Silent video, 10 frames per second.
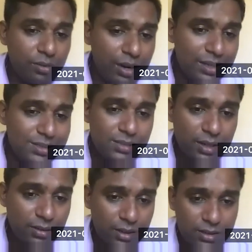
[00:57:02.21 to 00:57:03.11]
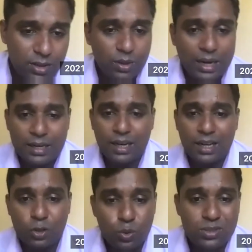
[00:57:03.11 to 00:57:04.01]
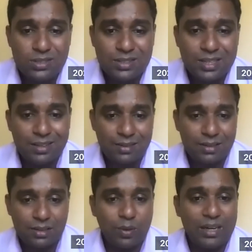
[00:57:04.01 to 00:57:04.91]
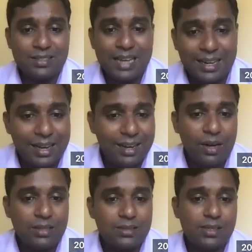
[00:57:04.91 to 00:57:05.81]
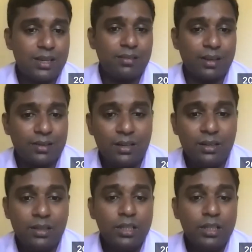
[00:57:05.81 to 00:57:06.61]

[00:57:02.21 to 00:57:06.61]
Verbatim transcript: 1 cesarean section or category 2 cesarean section? What is category 1 cesarean section?